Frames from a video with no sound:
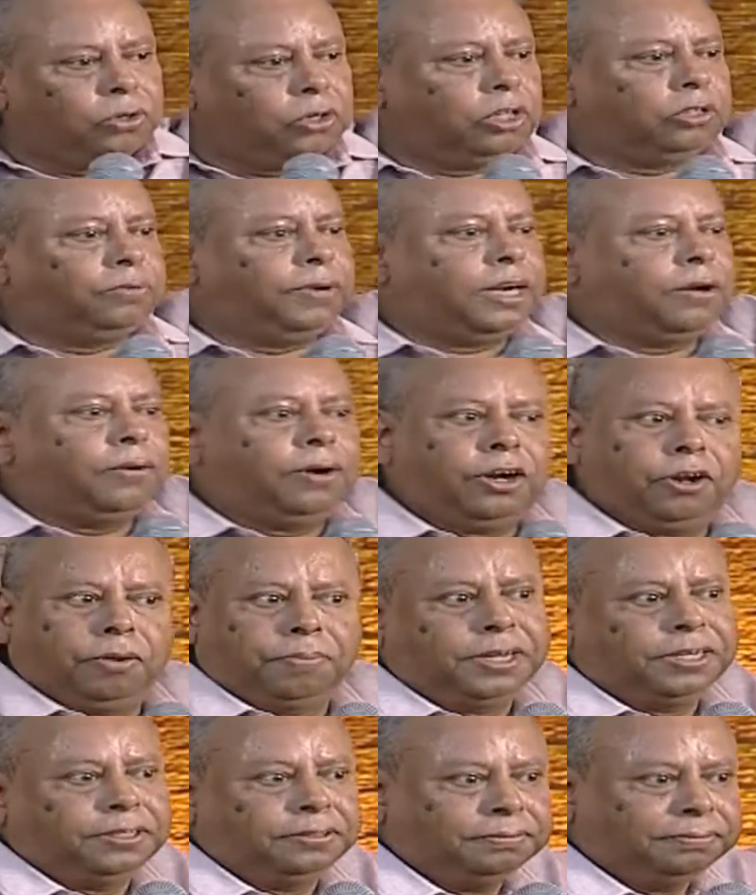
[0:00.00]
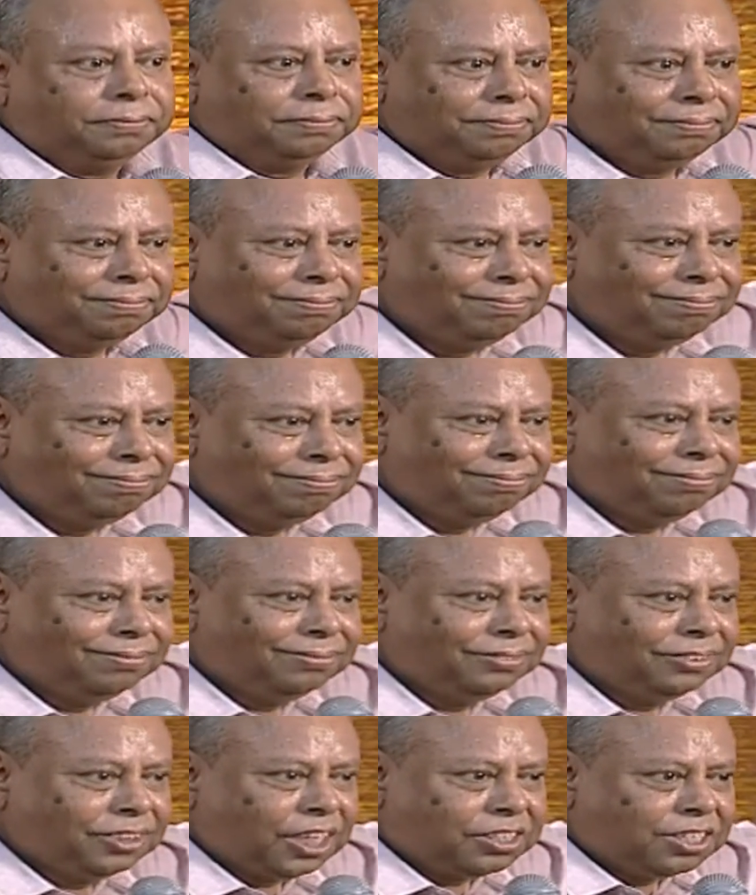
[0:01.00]
knows where I would have been?
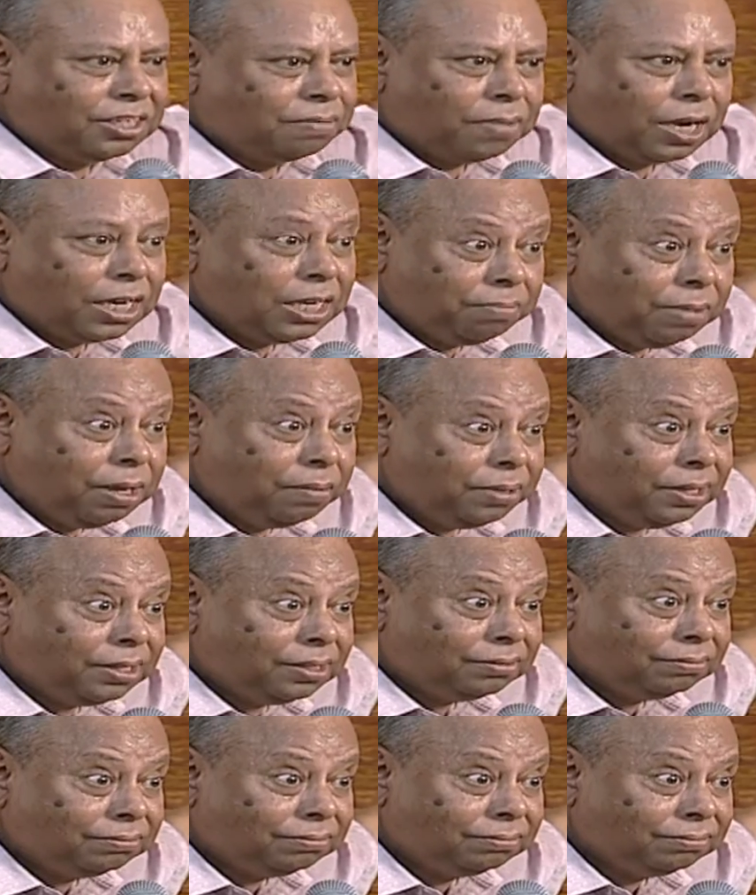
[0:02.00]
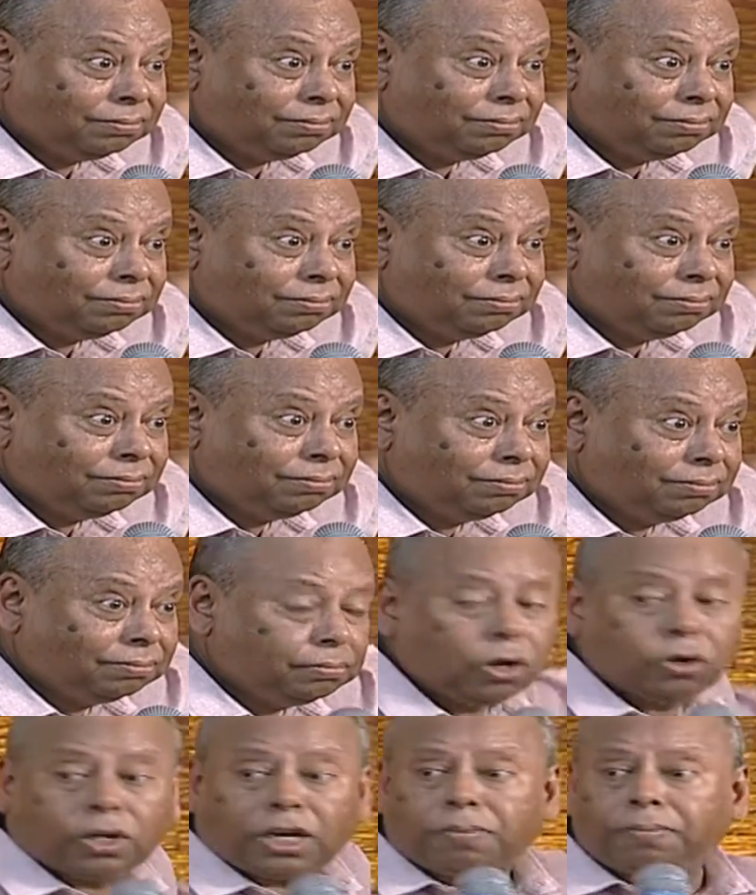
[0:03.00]
Chasing money, maybe.
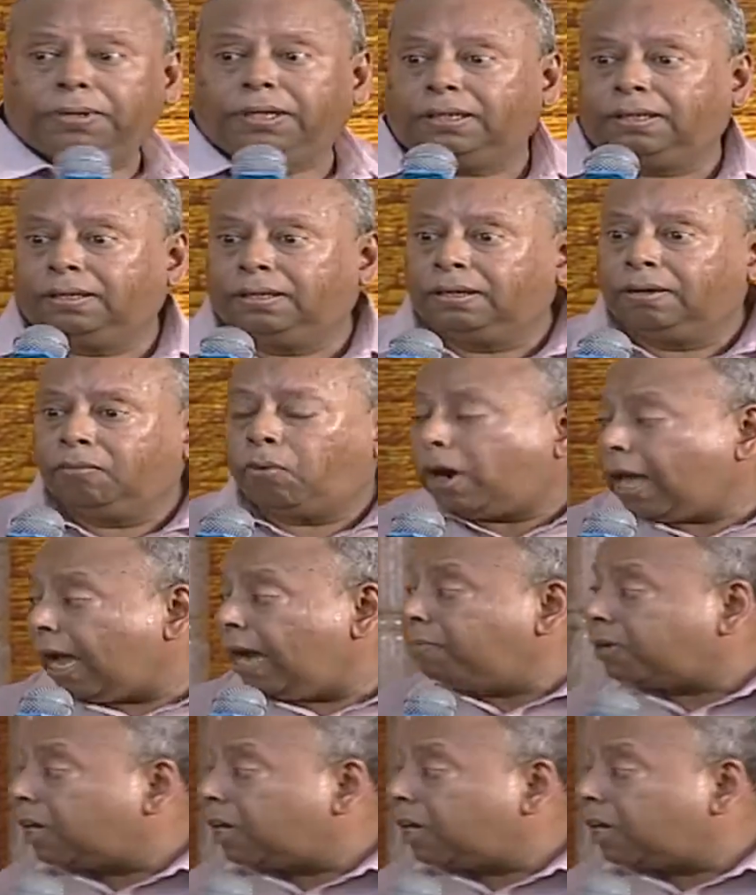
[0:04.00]
Look at me. What I'm